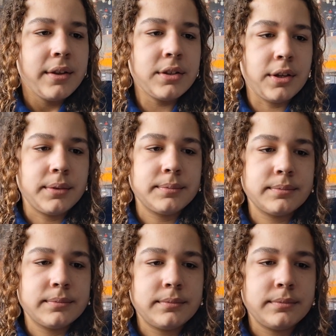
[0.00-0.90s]
So,
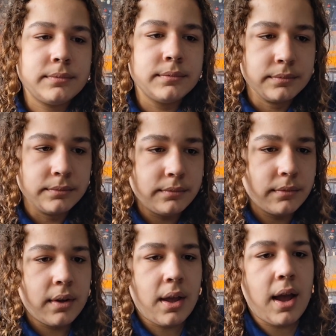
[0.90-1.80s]

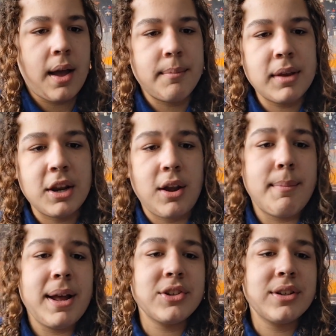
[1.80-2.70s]
you know,
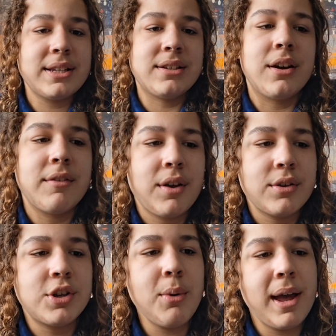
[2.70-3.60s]
imagine this scenario:
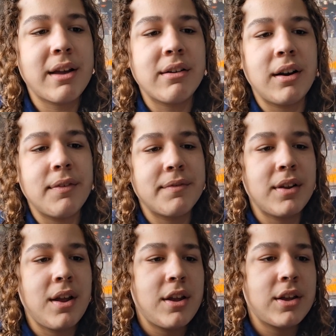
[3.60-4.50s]
2
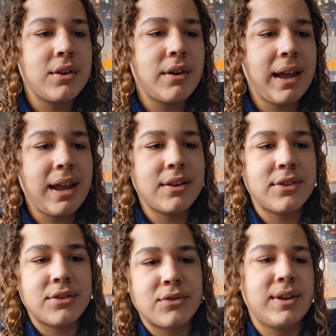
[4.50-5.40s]
aircraft, United
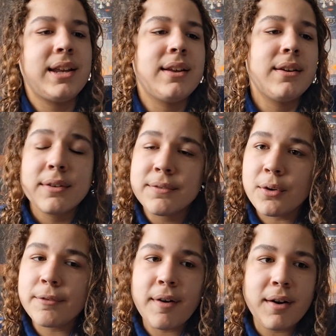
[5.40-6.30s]

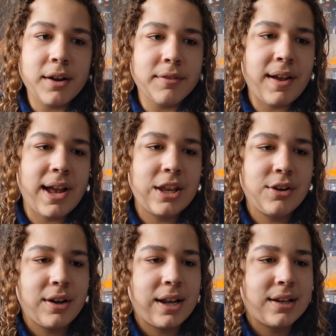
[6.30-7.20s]
345 and
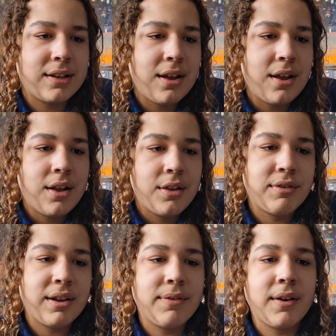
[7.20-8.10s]
United
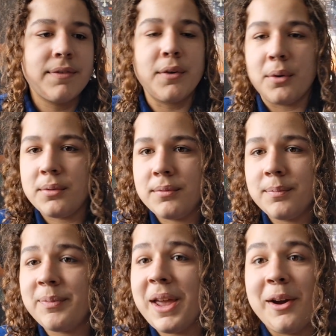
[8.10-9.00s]
354.
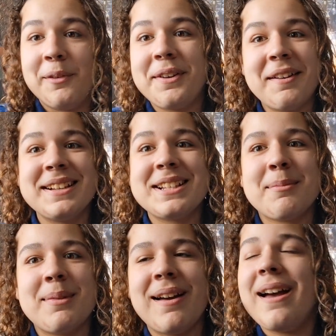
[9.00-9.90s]
They are very
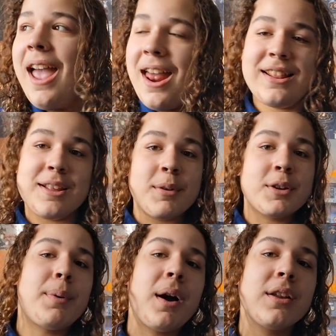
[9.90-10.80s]
similar, and I think
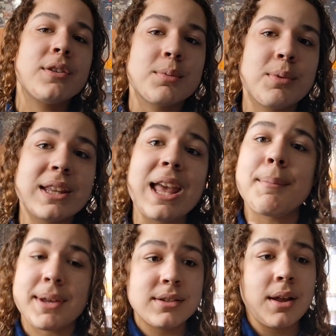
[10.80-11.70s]
most pilots would get
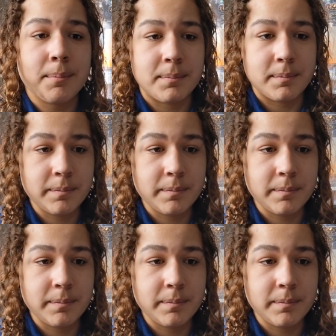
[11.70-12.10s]
mixed up.